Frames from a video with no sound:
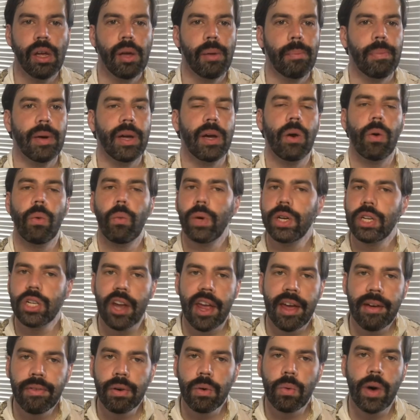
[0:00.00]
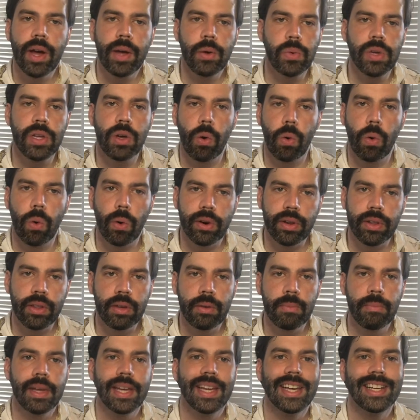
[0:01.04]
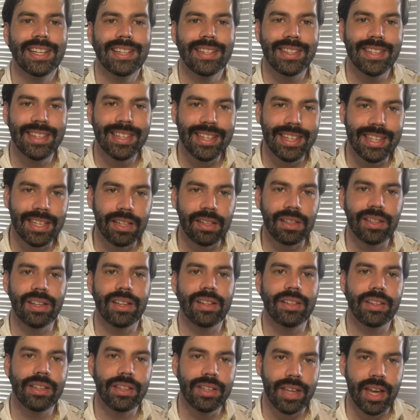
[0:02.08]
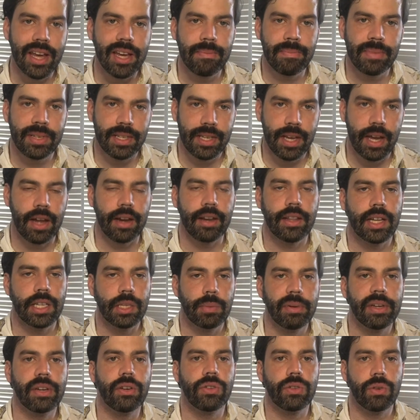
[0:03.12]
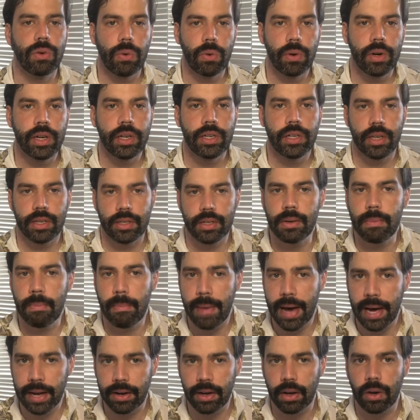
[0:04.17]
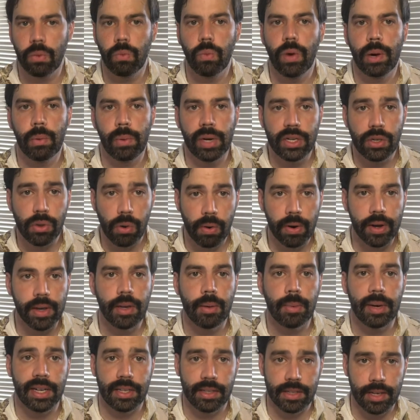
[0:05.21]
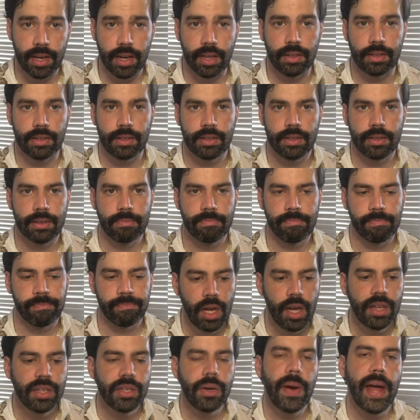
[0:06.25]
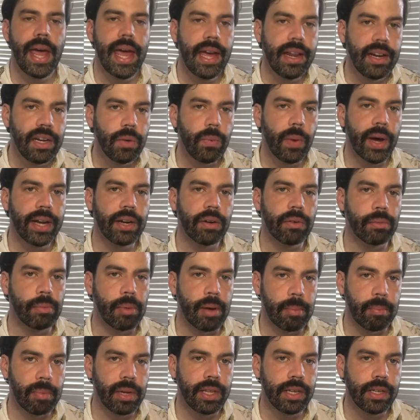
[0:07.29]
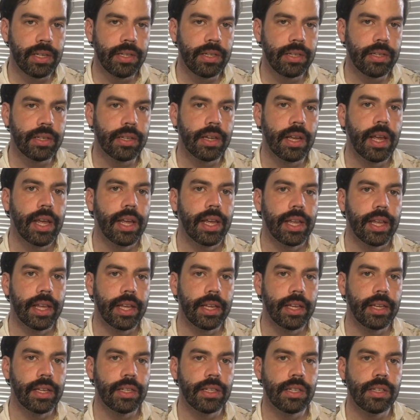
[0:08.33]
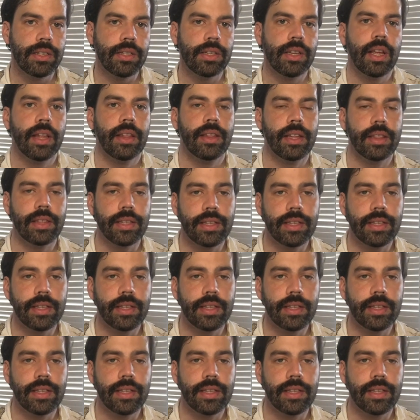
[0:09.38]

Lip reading: But whichever way we order them, it's still the same set. That's because order doesn't matter when we're talking about sets. So a handy way to remember this is that the